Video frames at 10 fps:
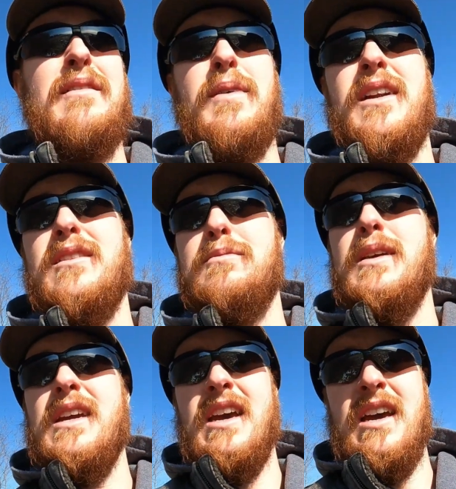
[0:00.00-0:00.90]
It might just
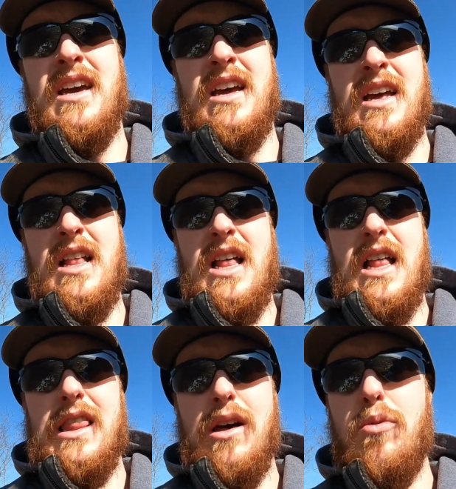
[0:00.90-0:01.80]
be
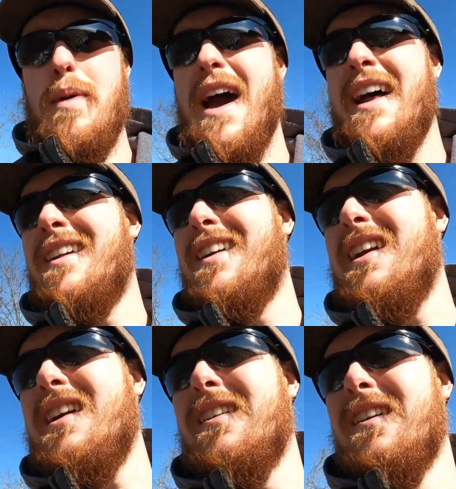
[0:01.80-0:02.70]
low battery,